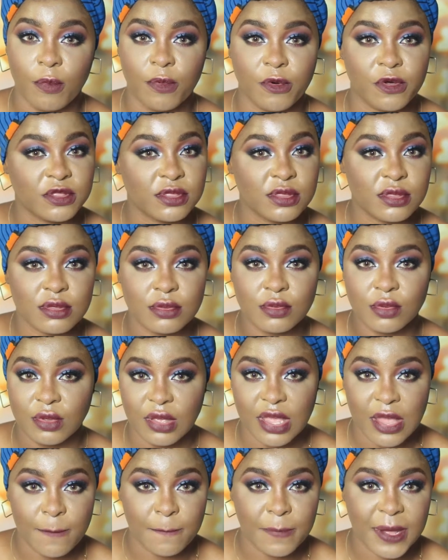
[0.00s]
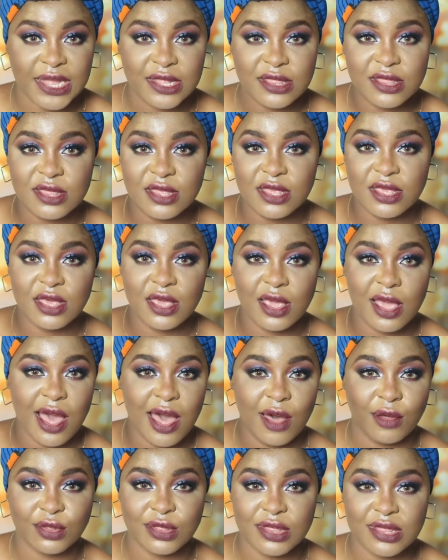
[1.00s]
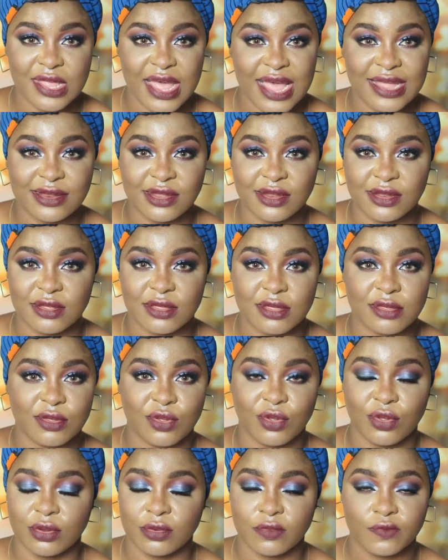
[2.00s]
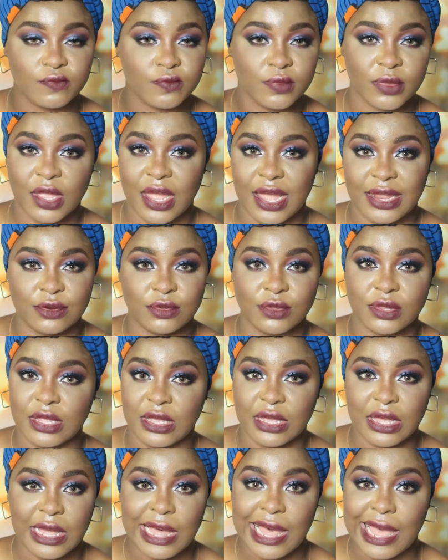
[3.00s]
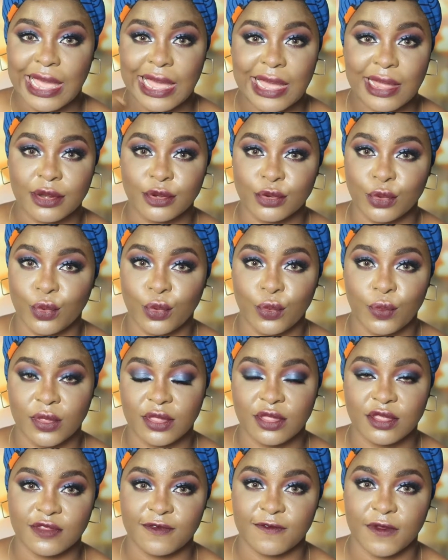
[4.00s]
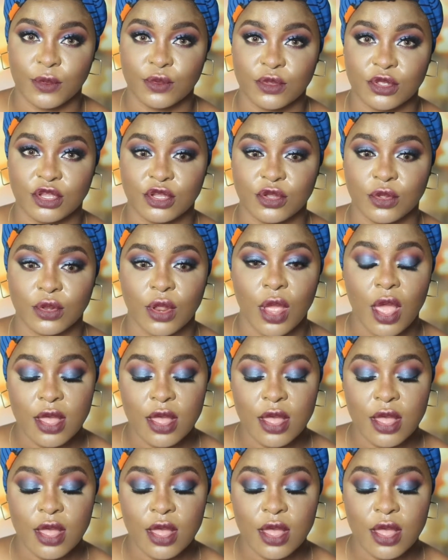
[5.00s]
But to a party outside in the sun, I don't think I can go with this foundation.